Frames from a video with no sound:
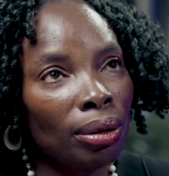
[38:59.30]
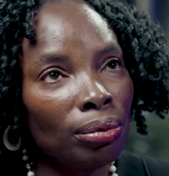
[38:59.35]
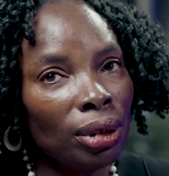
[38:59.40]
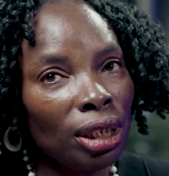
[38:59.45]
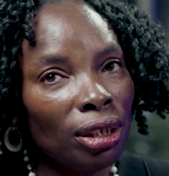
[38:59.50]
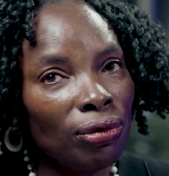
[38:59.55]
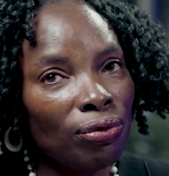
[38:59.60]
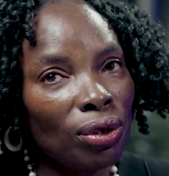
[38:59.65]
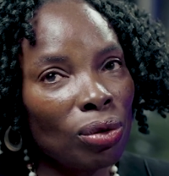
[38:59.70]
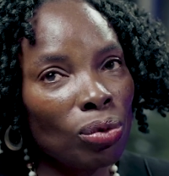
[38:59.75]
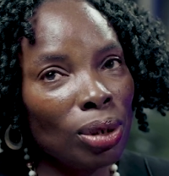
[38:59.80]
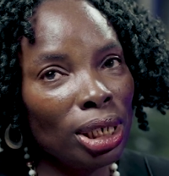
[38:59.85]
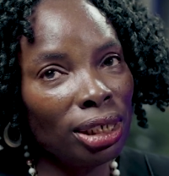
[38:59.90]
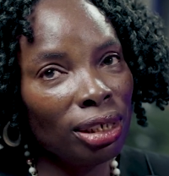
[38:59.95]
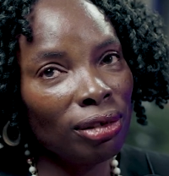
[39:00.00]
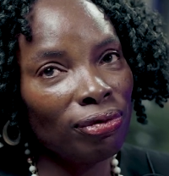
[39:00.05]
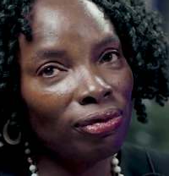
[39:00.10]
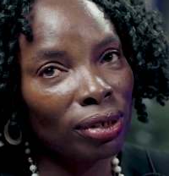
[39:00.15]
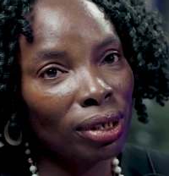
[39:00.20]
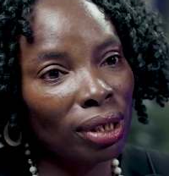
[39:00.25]
If we're
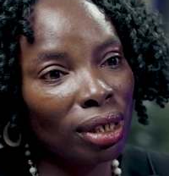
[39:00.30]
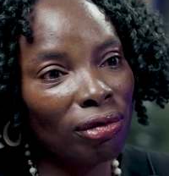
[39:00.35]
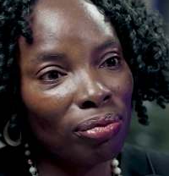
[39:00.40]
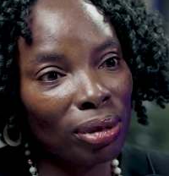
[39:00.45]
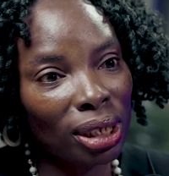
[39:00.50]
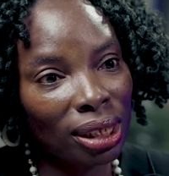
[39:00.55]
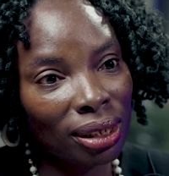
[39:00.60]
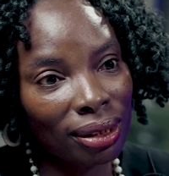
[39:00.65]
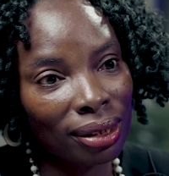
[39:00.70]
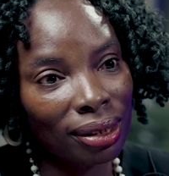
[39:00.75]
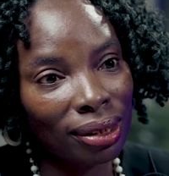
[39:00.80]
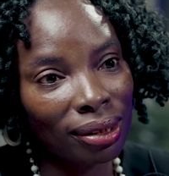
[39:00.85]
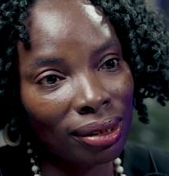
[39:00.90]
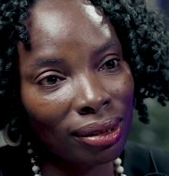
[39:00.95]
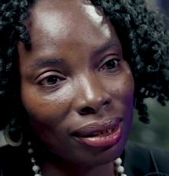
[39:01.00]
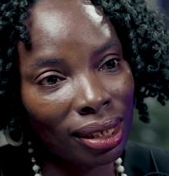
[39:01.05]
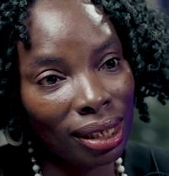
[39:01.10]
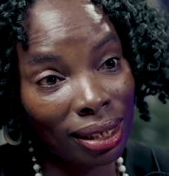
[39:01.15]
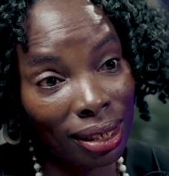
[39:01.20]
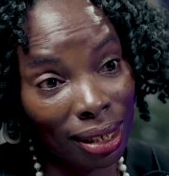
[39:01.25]
waiting for government,
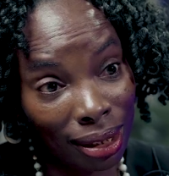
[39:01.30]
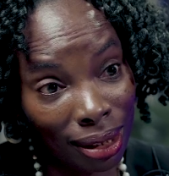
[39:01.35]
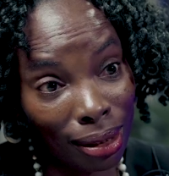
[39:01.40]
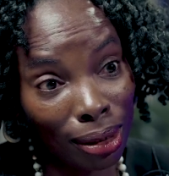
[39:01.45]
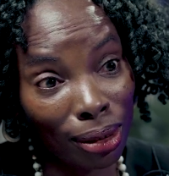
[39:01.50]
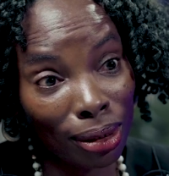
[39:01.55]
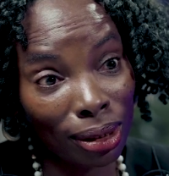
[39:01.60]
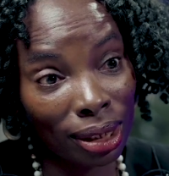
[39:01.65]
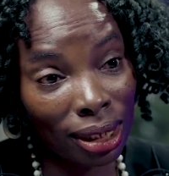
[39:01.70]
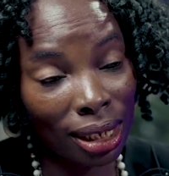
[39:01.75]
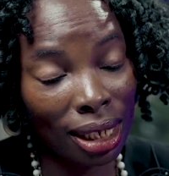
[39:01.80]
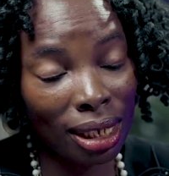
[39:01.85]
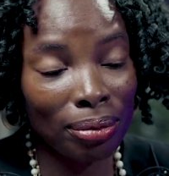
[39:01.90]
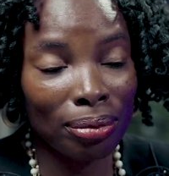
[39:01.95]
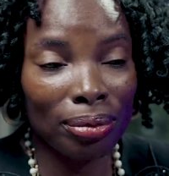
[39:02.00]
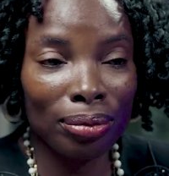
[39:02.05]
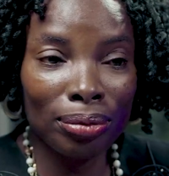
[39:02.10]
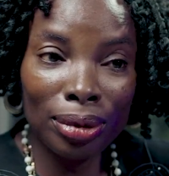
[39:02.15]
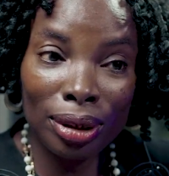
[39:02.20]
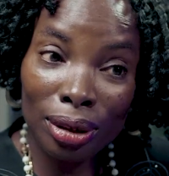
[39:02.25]
it takes a long time.
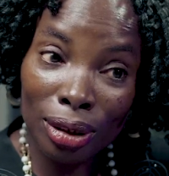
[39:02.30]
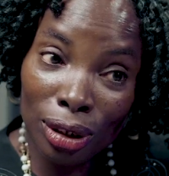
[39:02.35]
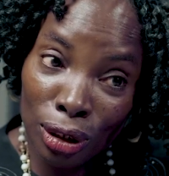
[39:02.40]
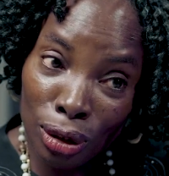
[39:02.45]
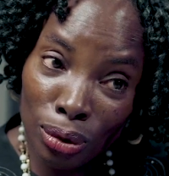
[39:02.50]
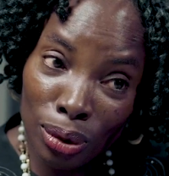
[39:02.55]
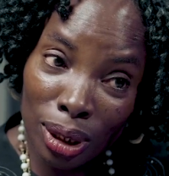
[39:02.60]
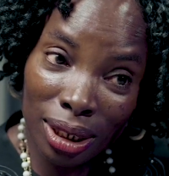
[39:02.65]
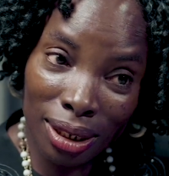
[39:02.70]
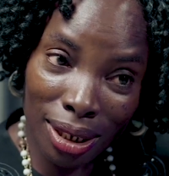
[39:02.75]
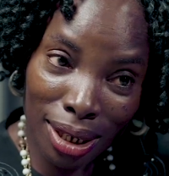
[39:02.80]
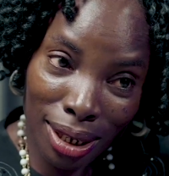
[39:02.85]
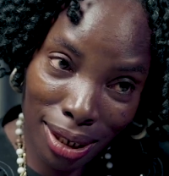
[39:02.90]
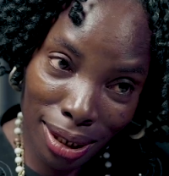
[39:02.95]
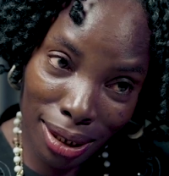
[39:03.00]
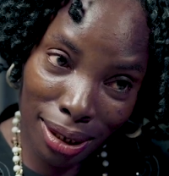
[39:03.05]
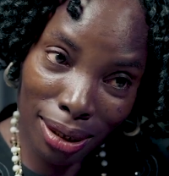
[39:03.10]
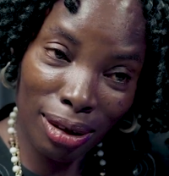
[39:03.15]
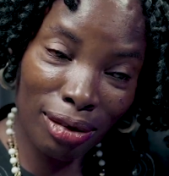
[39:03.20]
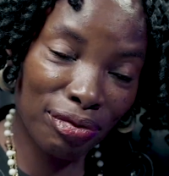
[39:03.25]
But you and I
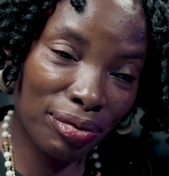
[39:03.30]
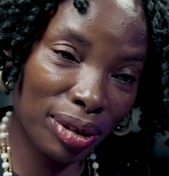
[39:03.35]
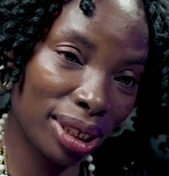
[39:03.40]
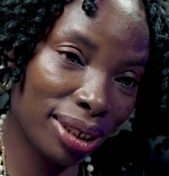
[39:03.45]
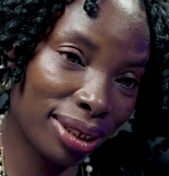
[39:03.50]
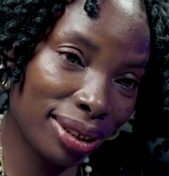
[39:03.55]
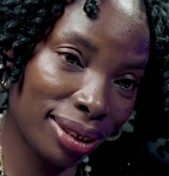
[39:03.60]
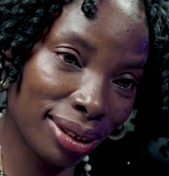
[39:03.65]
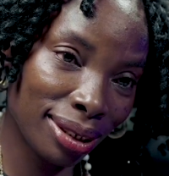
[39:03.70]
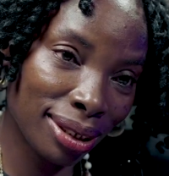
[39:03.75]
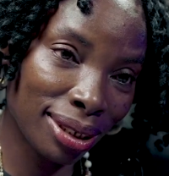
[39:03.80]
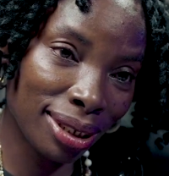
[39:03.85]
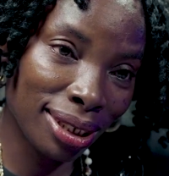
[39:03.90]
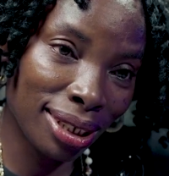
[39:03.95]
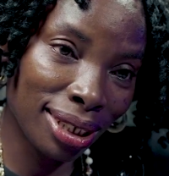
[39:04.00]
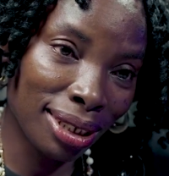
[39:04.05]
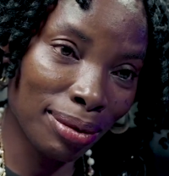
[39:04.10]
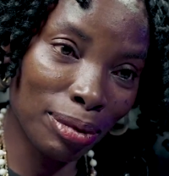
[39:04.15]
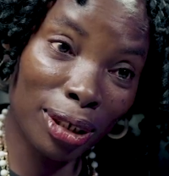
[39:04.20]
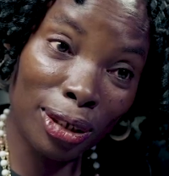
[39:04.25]
are government,
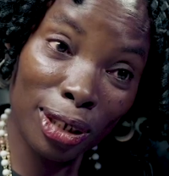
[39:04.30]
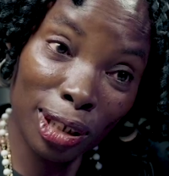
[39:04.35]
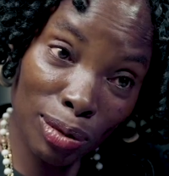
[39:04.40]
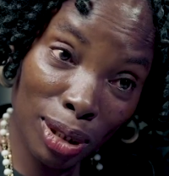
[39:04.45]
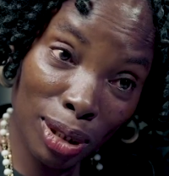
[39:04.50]
because